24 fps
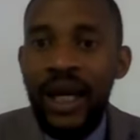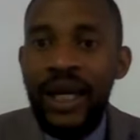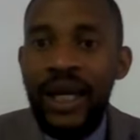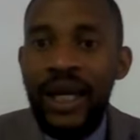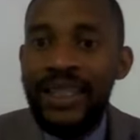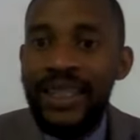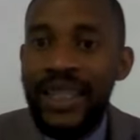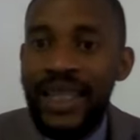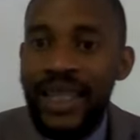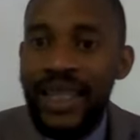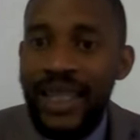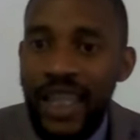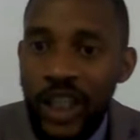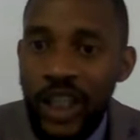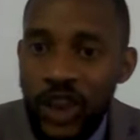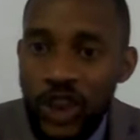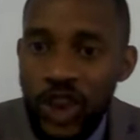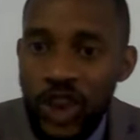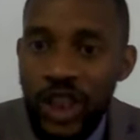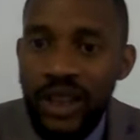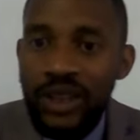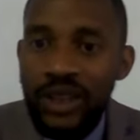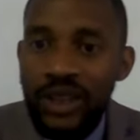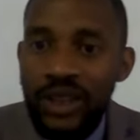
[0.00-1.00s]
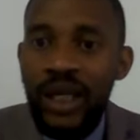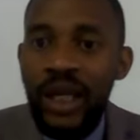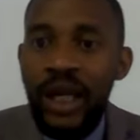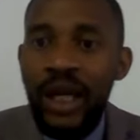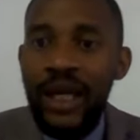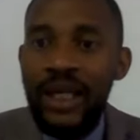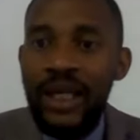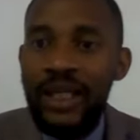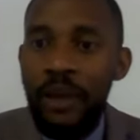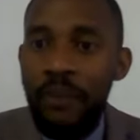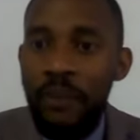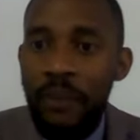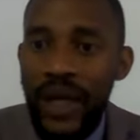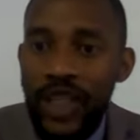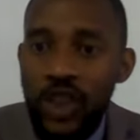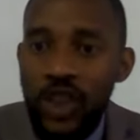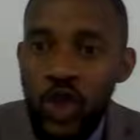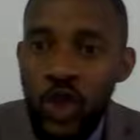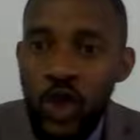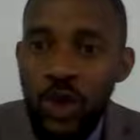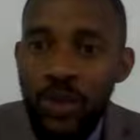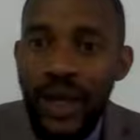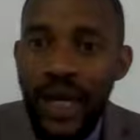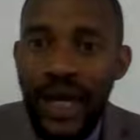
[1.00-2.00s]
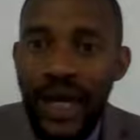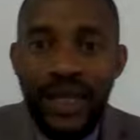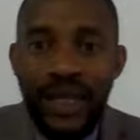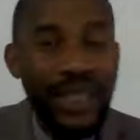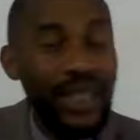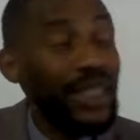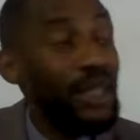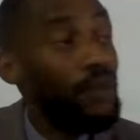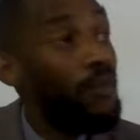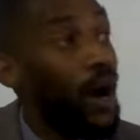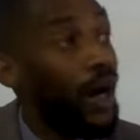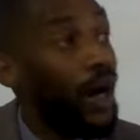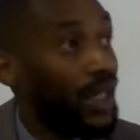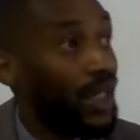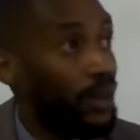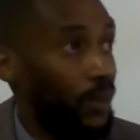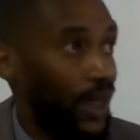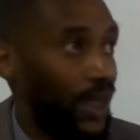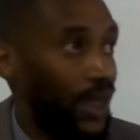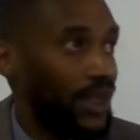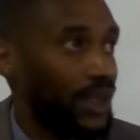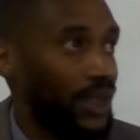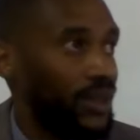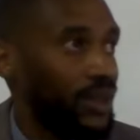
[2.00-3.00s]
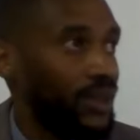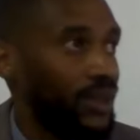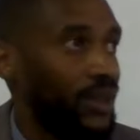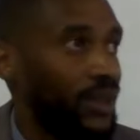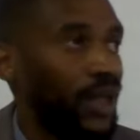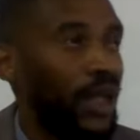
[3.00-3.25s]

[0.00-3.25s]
in the kitchen, in the bedroom, and in the marketplace.